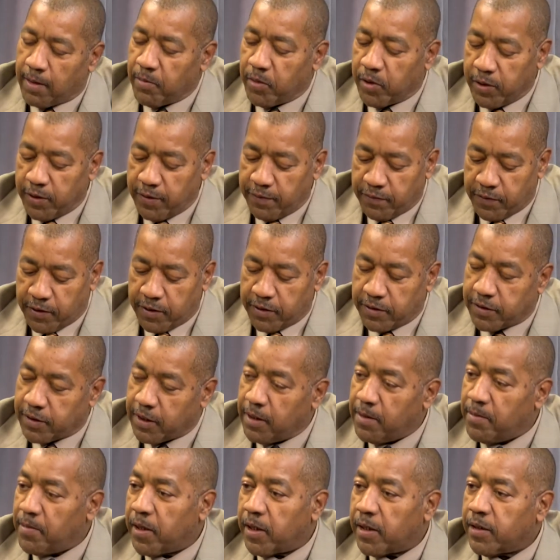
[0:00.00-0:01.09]
believe kids
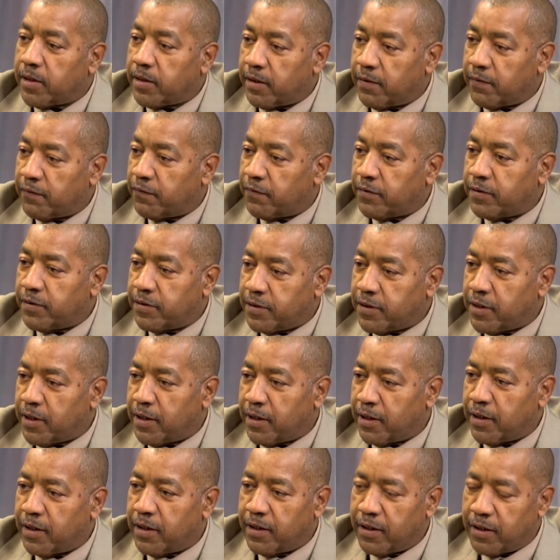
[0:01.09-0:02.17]
can make a difference
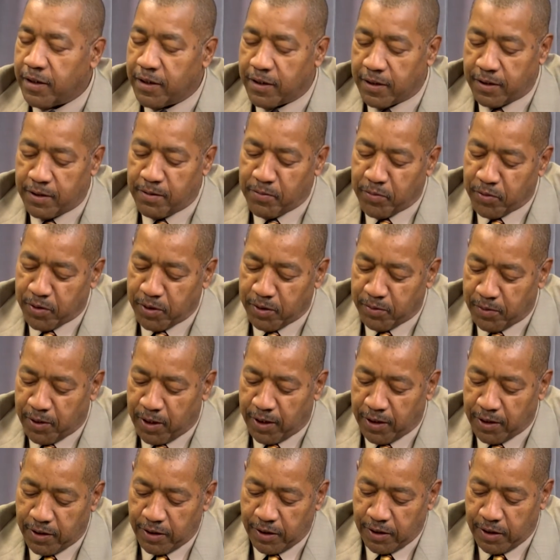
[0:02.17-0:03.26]
in their community. When
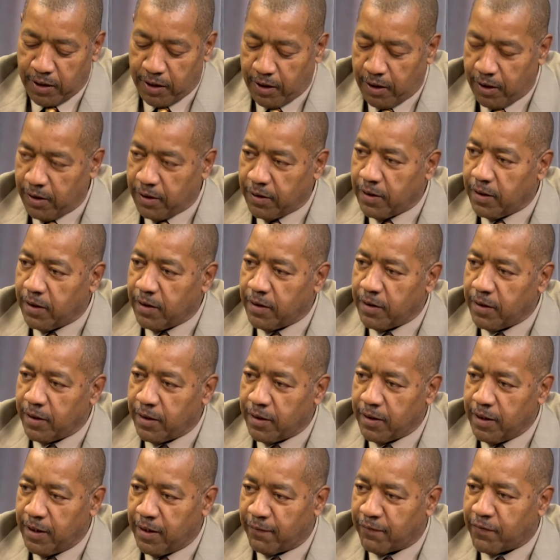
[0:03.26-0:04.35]
I
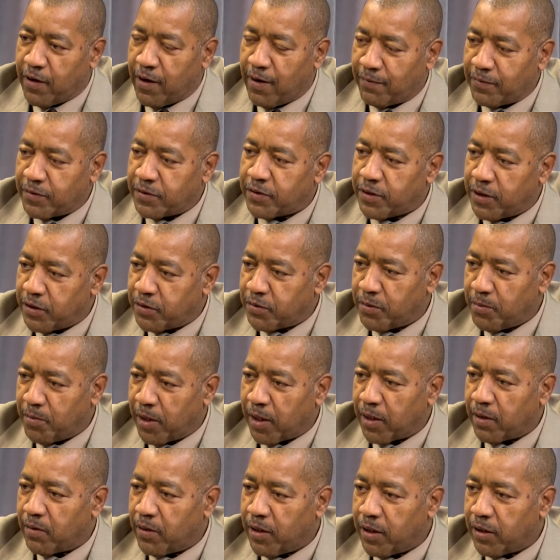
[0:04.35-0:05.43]
have conversation with
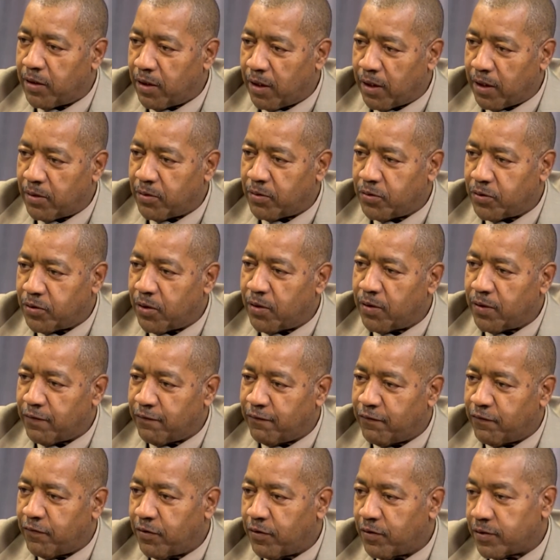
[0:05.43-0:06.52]
my granddaughter, who's only
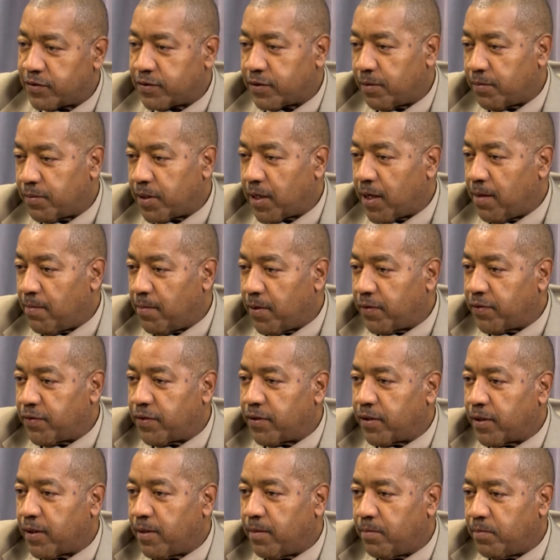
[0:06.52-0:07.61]
4, sometime I
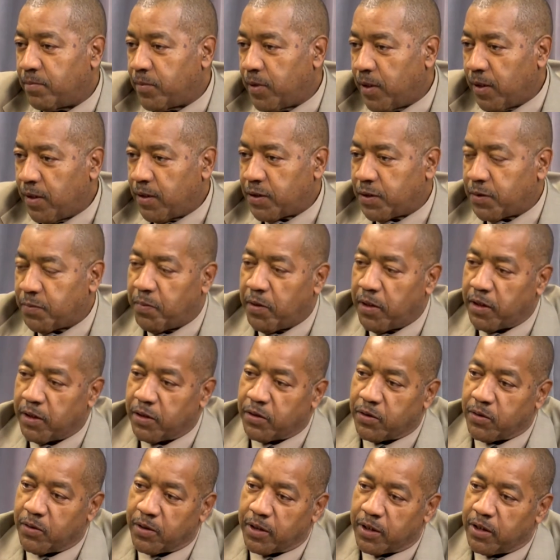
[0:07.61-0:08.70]
think I'm
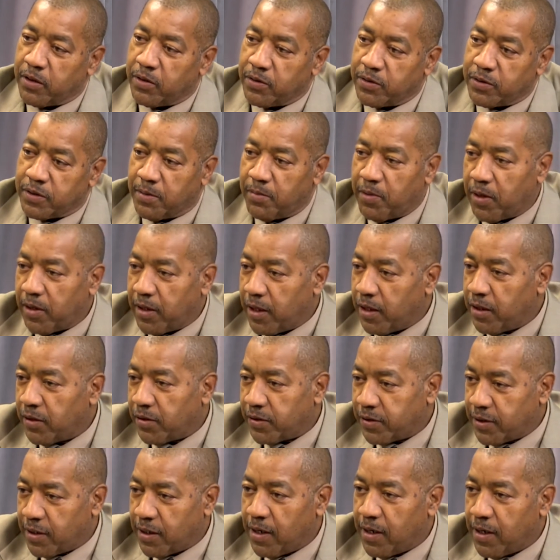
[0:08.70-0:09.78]
speaking to a kid who's about 8 or
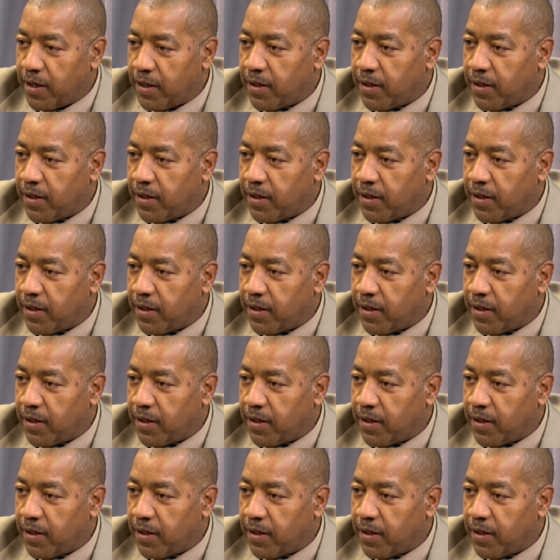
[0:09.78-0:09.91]
10.